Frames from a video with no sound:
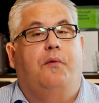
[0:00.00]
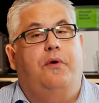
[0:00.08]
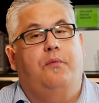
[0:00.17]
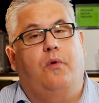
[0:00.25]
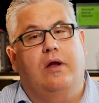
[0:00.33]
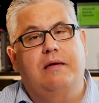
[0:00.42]
We
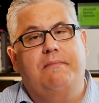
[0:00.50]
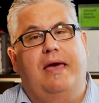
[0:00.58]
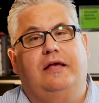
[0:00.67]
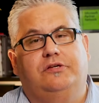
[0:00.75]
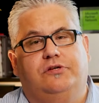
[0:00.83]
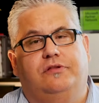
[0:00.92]
want to
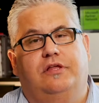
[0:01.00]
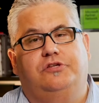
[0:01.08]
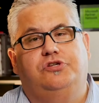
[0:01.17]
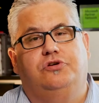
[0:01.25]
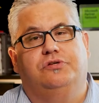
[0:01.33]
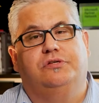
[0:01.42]
make sure
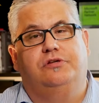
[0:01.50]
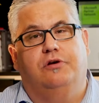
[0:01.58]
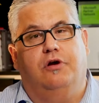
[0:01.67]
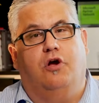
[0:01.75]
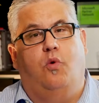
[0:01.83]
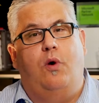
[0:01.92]
that
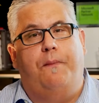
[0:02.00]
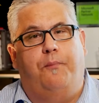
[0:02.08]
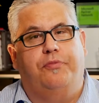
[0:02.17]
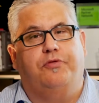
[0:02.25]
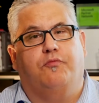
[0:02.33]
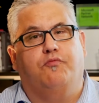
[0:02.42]
you're equipped
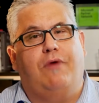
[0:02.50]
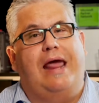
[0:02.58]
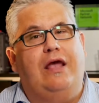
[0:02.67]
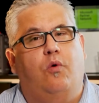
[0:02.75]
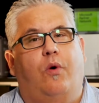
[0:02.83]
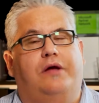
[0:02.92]
with the
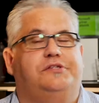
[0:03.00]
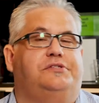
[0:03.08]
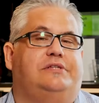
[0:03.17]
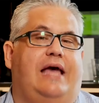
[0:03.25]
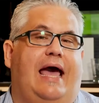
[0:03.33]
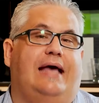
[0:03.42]
right
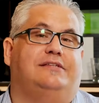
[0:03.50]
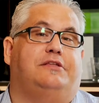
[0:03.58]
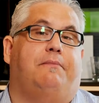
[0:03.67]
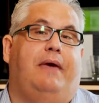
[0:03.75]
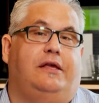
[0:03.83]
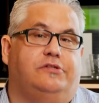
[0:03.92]
questions to ask
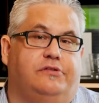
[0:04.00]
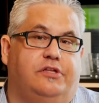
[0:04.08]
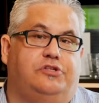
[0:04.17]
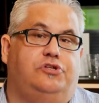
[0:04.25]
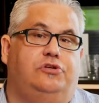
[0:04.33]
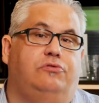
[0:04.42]
to make sure
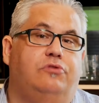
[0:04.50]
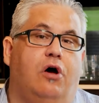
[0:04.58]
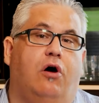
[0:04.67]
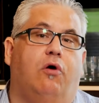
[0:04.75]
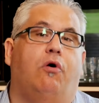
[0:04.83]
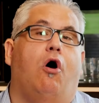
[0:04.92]
that you
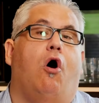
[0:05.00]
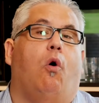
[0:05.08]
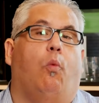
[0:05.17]
know